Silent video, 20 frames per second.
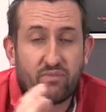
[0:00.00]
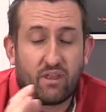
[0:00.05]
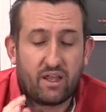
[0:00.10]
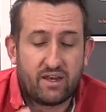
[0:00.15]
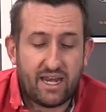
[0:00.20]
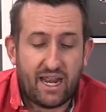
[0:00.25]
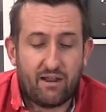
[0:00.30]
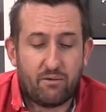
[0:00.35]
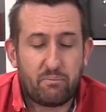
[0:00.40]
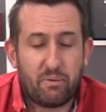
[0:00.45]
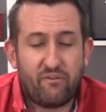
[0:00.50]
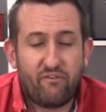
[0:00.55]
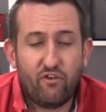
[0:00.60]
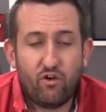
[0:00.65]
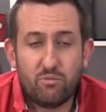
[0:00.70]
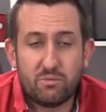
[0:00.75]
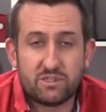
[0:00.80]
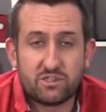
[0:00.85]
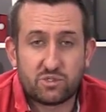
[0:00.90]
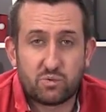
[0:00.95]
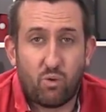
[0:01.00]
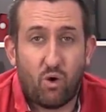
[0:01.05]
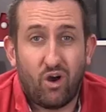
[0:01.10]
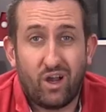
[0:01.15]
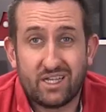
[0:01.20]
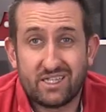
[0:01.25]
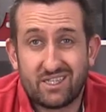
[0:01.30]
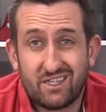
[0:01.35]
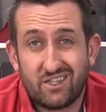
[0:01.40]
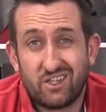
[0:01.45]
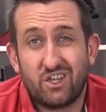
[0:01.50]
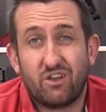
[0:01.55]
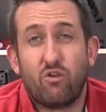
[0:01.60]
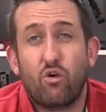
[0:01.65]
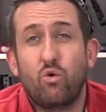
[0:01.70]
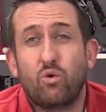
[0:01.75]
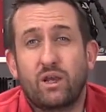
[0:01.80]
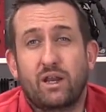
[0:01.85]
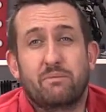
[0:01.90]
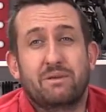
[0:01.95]
Now, performance-wise, you're
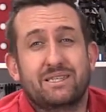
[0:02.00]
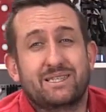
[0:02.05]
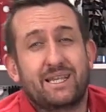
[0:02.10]
all going to be